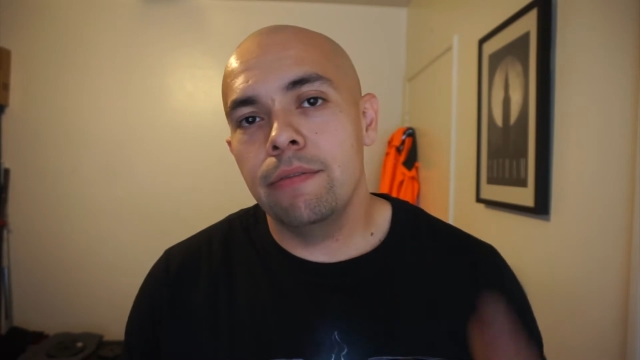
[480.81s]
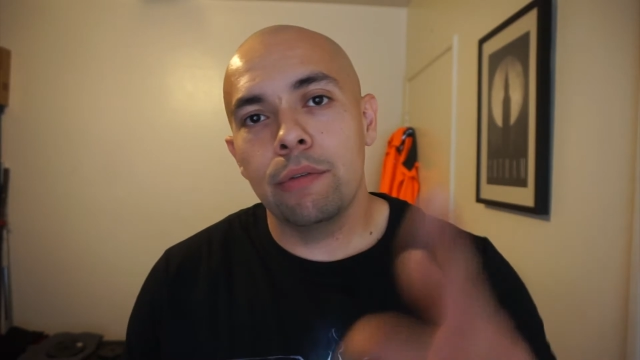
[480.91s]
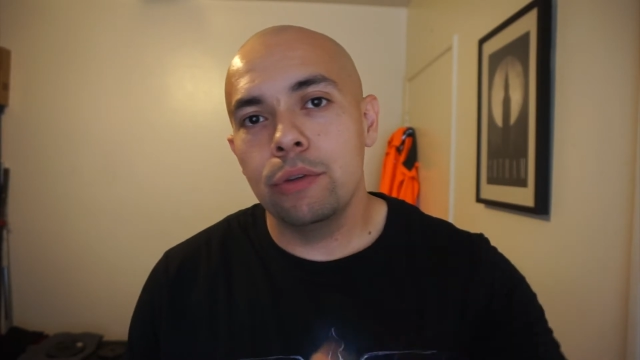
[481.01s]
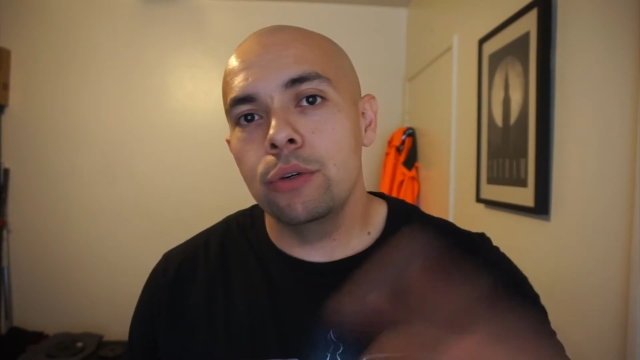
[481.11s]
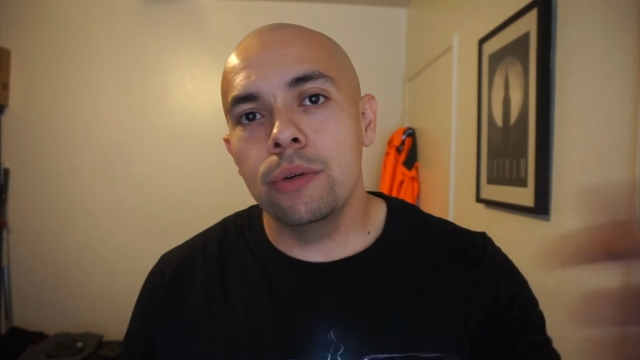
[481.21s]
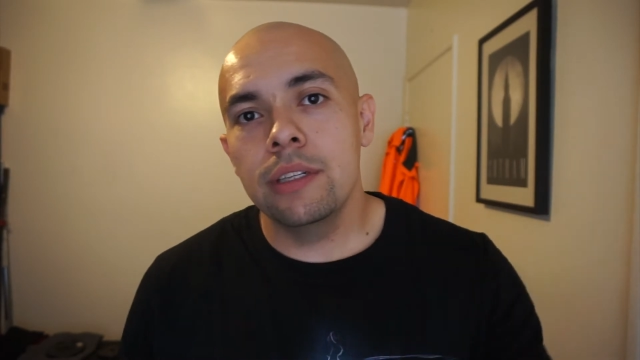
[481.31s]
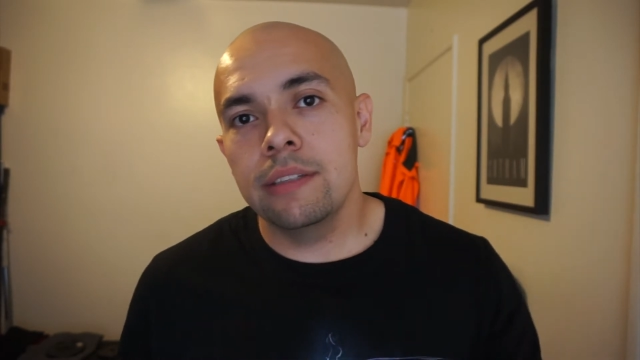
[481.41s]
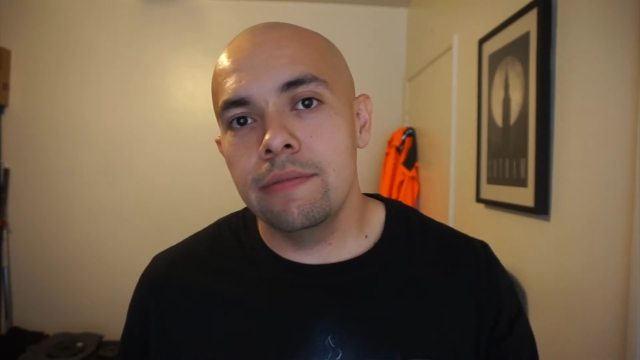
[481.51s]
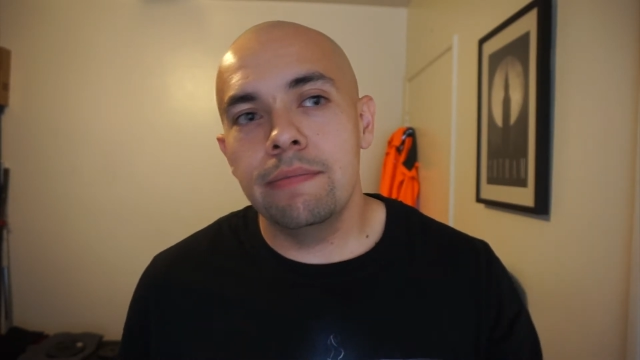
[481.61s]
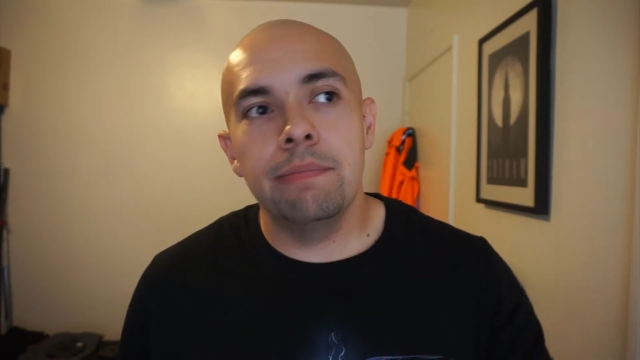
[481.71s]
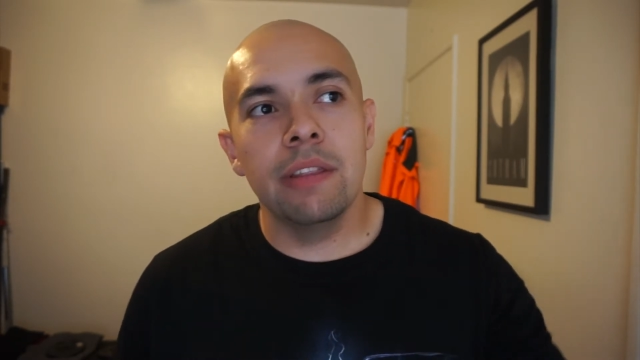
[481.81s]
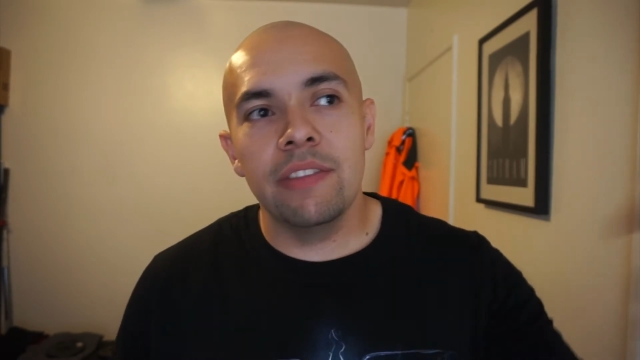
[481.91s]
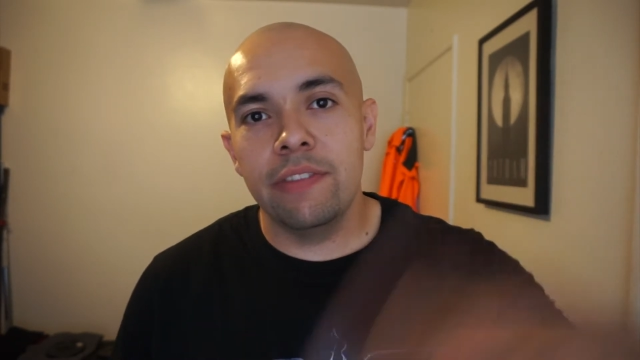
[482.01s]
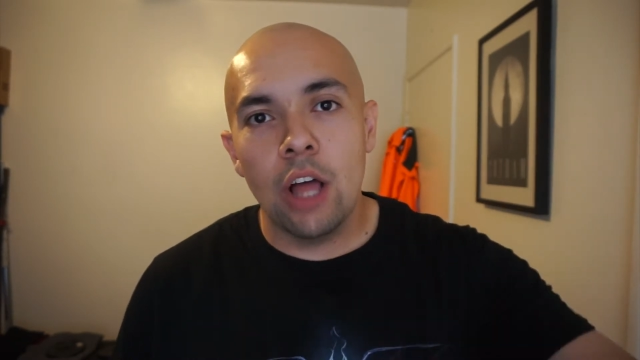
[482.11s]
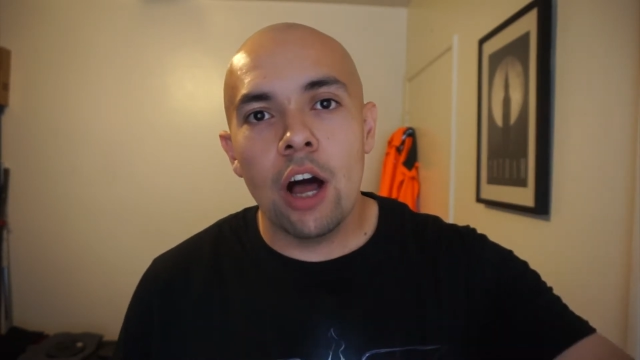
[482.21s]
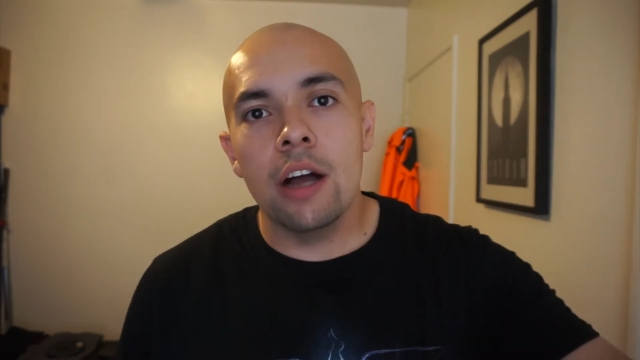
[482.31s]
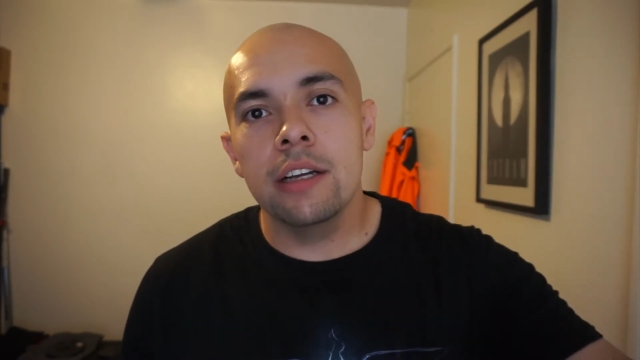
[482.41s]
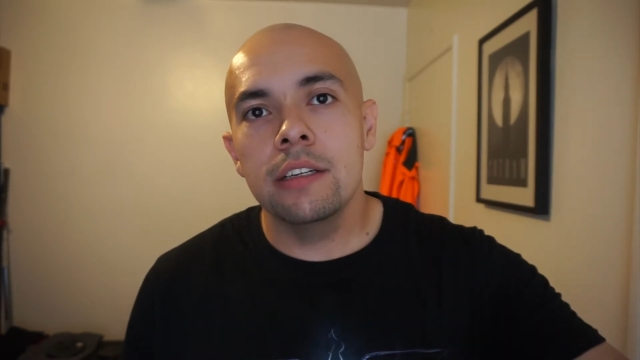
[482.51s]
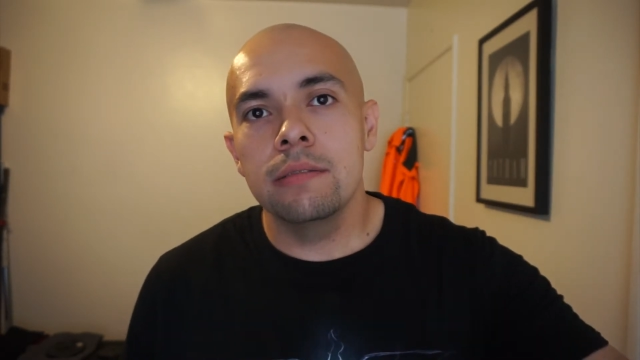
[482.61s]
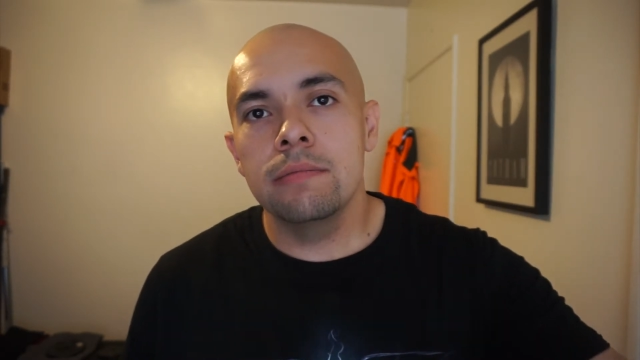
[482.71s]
reviewing the vlog.